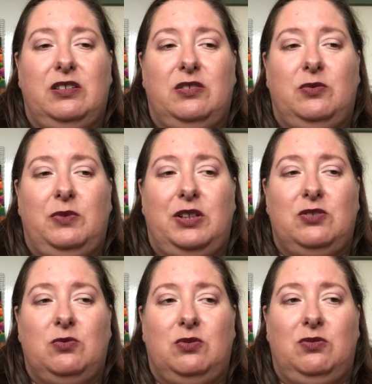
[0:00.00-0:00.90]

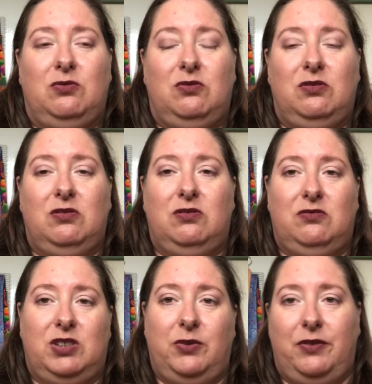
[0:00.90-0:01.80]
which will
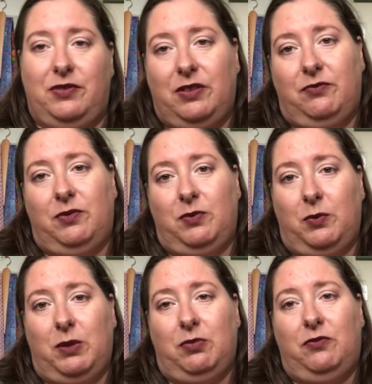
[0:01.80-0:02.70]
show everything from the
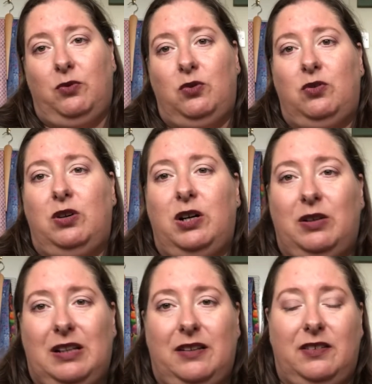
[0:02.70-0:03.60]
week before.
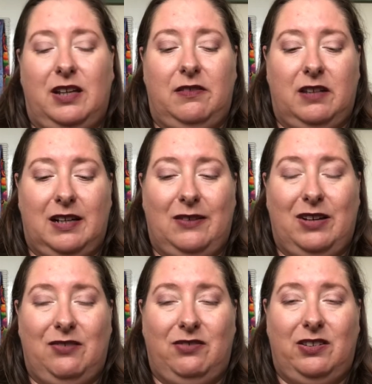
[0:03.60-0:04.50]
I'd like to get that out
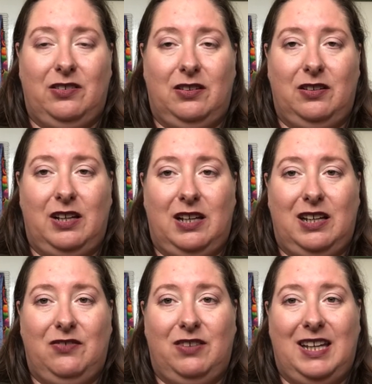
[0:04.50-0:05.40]
every Sunday
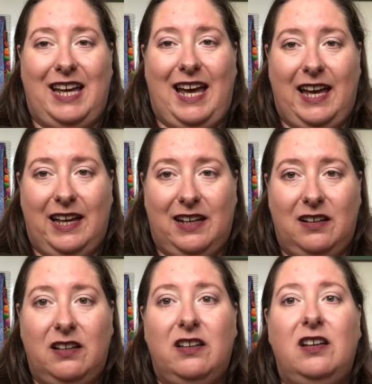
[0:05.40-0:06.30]
if I can.
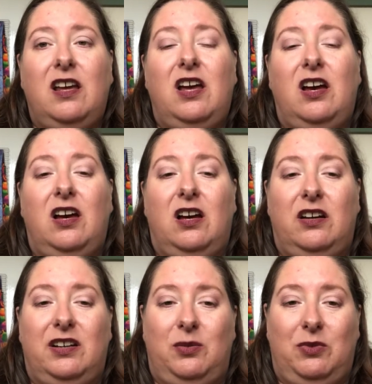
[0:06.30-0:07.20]

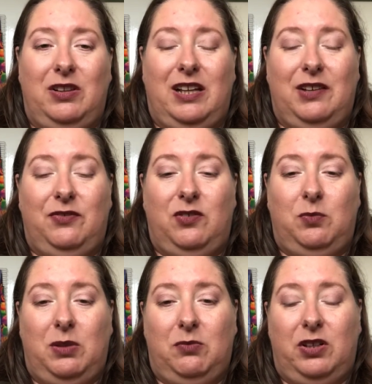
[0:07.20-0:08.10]
I will have to
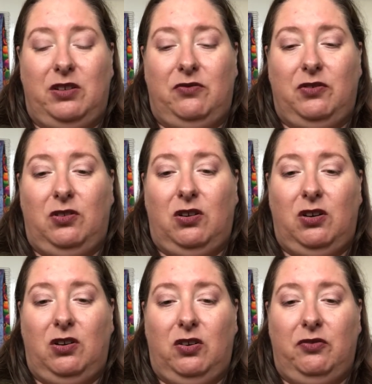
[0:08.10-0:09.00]
be mindful
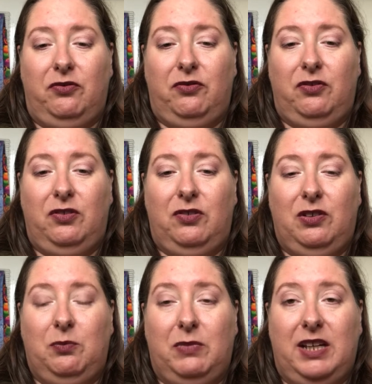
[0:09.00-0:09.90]
of
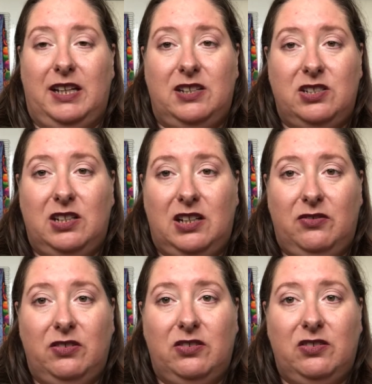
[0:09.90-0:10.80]
my energy
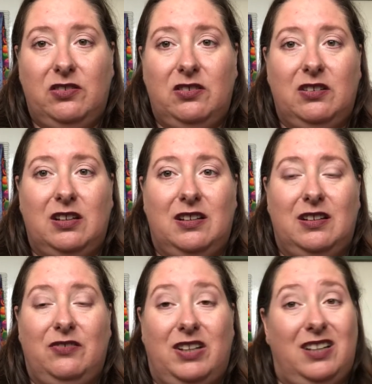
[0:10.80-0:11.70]
levels, and
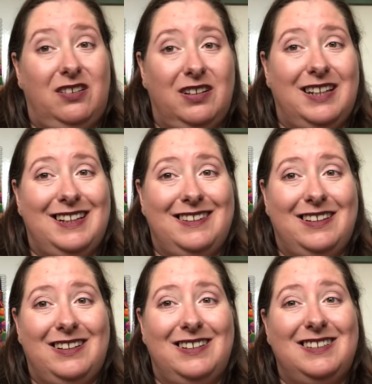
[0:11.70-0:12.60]
if I can't get it
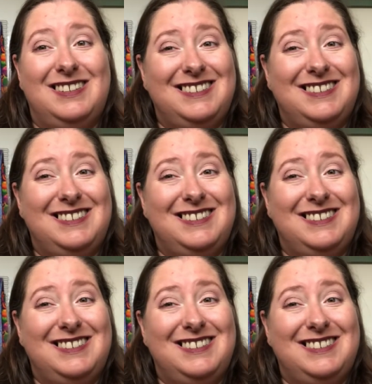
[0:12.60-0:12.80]
done,